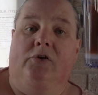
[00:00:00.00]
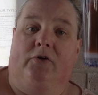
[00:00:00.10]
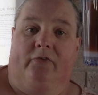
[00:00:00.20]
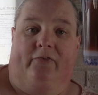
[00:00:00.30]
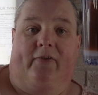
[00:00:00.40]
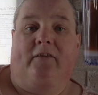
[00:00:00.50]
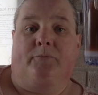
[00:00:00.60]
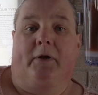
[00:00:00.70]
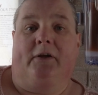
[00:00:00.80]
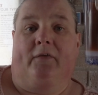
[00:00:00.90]
You can
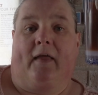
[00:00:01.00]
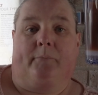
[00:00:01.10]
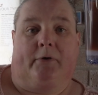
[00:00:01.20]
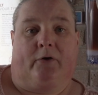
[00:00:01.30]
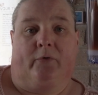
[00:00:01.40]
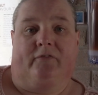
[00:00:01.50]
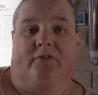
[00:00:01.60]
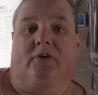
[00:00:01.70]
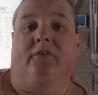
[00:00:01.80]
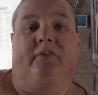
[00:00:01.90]
save money on that by going
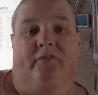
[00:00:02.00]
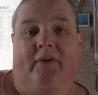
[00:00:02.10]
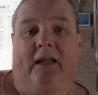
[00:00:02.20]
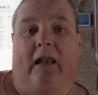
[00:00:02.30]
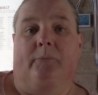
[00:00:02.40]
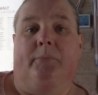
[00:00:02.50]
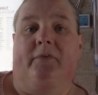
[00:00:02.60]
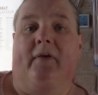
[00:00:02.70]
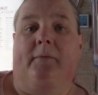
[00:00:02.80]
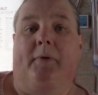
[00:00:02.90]
for a 50 gallon
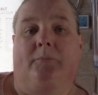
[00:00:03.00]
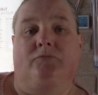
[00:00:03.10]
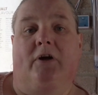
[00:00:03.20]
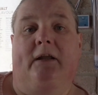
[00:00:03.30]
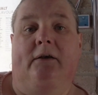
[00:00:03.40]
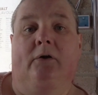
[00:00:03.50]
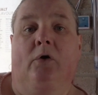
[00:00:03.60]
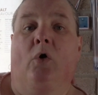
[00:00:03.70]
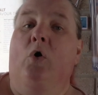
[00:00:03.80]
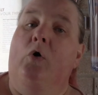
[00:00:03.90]
per day membrane
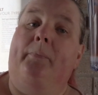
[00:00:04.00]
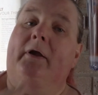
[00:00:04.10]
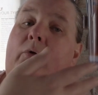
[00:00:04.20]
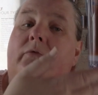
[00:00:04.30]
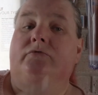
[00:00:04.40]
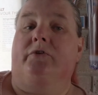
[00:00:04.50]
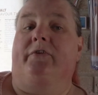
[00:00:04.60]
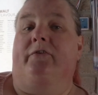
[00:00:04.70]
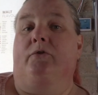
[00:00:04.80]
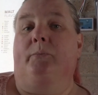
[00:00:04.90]
or by going for a
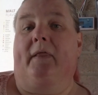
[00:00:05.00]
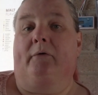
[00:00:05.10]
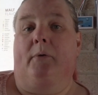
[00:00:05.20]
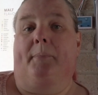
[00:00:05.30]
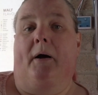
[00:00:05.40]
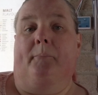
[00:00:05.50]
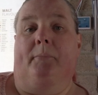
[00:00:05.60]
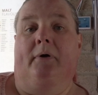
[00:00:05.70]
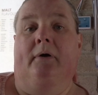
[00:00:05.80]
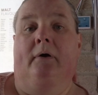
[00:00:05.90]
system without a
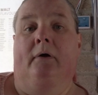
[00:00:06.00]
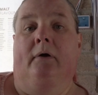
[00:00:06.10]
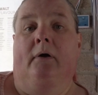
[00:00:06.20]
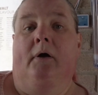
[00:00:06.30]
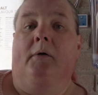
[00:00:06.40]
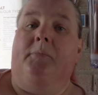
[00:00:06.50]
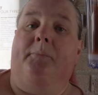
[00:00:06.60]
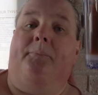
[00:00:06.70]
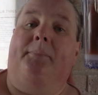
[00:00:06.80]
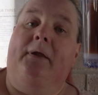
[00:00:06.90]
pump.
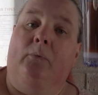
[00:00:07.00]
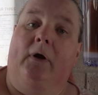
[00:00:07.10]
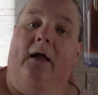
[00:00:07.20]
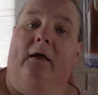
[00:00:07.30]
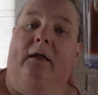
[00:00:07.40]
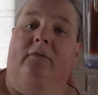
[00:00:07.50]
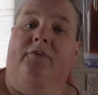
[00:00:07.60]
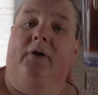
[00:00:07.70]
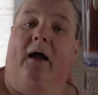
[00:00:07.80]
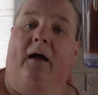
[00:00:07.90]
But be aware,
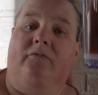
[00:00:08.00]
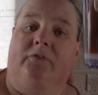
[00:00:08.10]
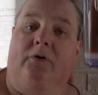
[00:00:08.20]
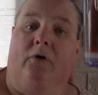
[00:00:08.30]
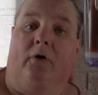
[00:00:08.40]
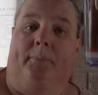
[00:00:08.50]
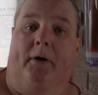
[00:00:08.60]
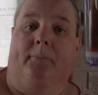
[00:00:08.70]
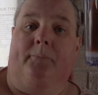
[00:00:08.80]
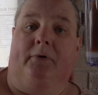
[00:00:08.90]
if you haven't got a
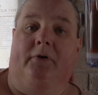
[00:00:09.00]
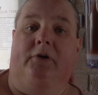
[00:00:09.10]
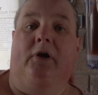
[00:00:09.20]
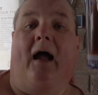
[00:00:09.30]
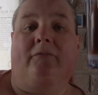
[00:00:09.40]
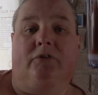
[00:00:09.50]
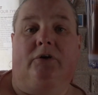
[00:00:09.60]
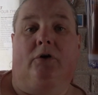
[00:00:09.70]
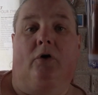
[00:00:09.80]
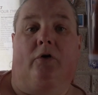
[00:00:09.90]
pump and you
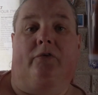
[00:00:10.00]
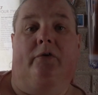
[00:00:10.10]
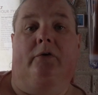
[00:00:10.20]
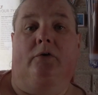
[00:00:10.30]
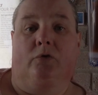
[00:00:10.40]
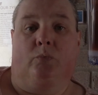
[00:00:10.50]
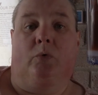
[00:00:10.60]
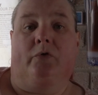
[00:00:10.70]
haven't got good